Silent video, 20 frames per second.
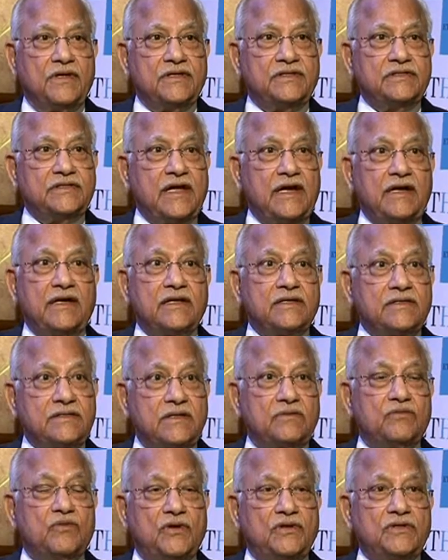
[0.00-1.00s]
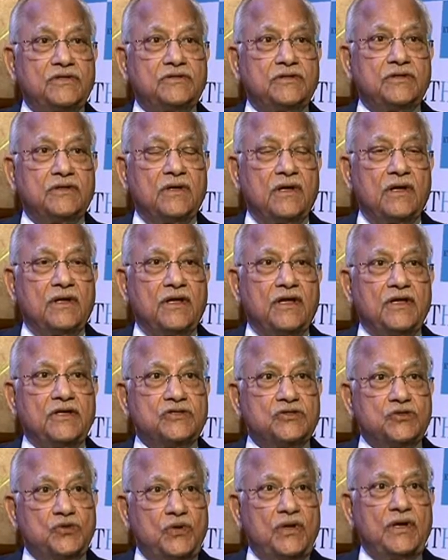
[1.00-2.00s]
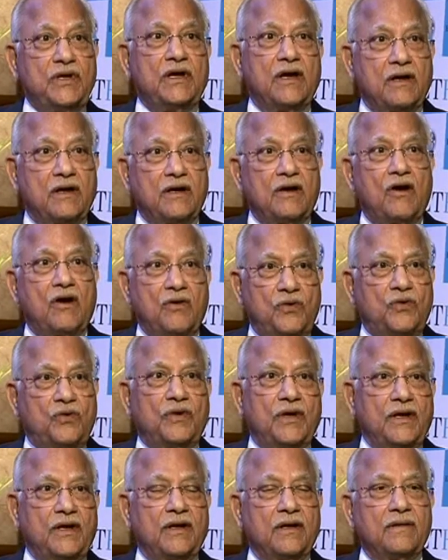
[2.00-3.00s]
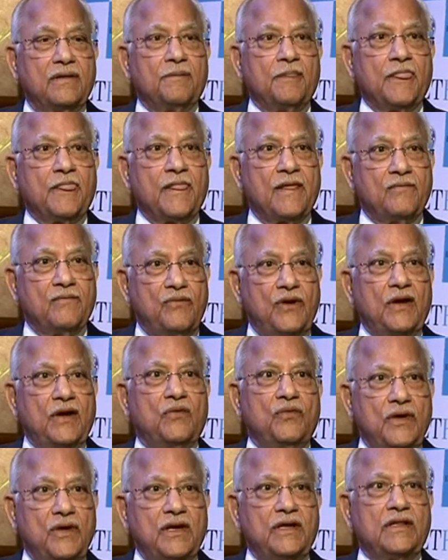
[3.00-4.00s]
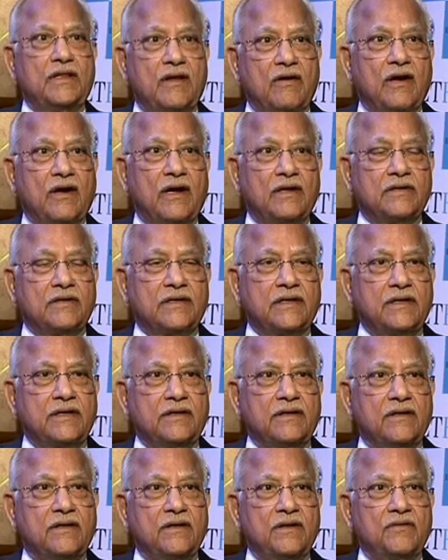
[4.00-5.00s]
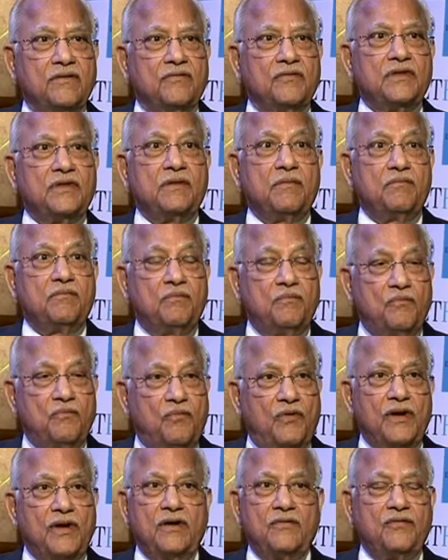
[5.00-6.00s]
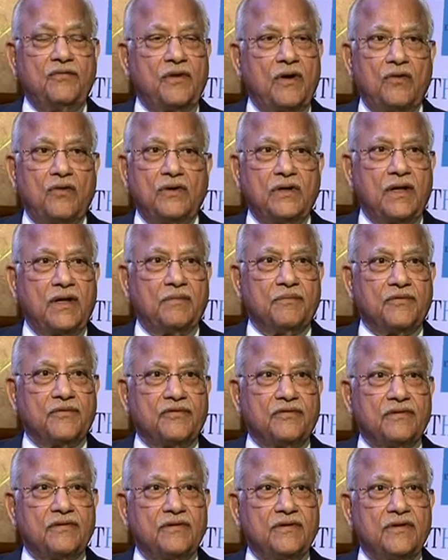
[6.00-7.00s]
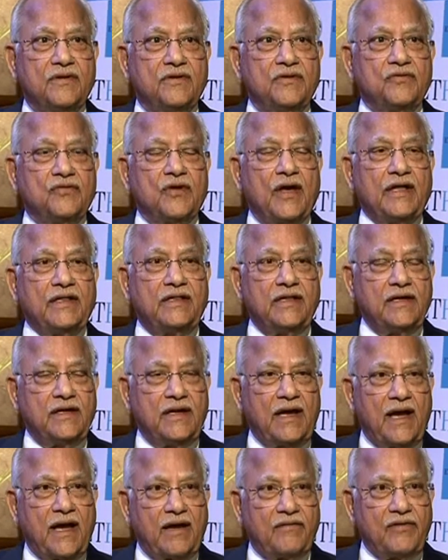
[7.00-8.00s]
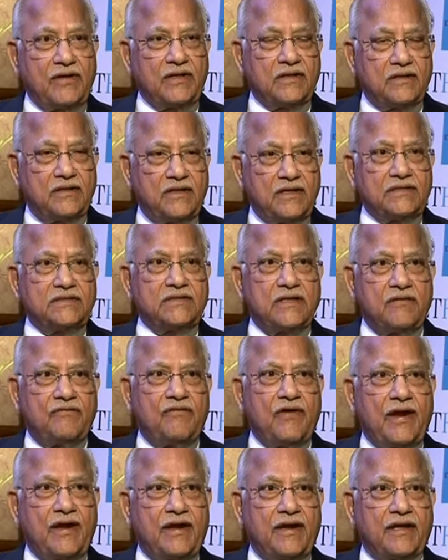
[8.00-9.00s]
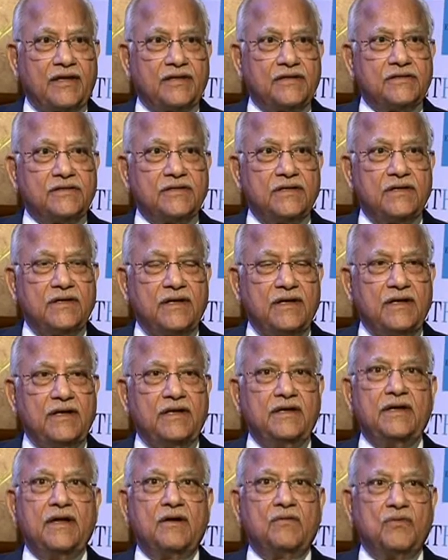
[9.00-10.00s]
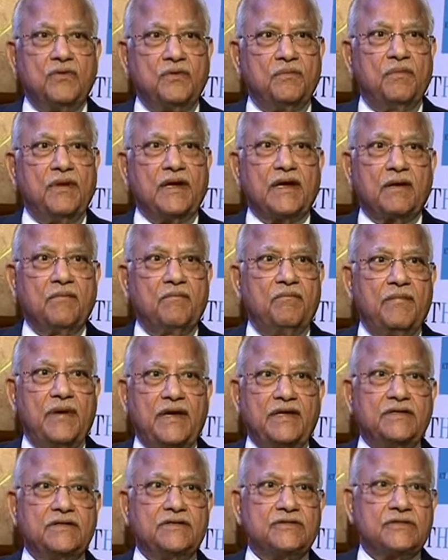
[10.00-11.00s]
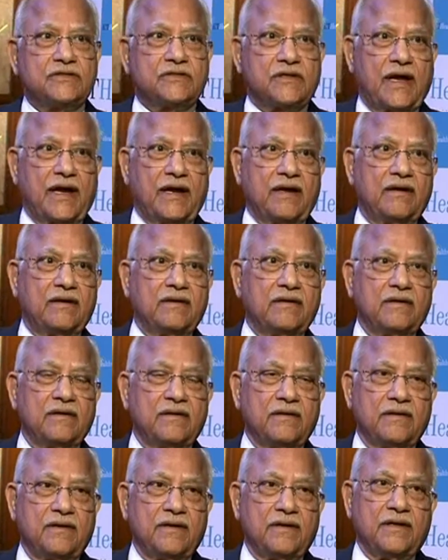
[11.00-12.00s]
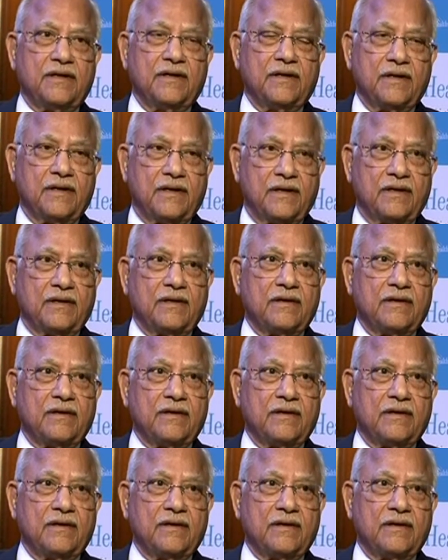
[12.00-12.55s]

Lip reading: centers in the world is doing or not doing, we are doing in our country with wonderful outcomes. So I think having this advantage, India could make a major stride in,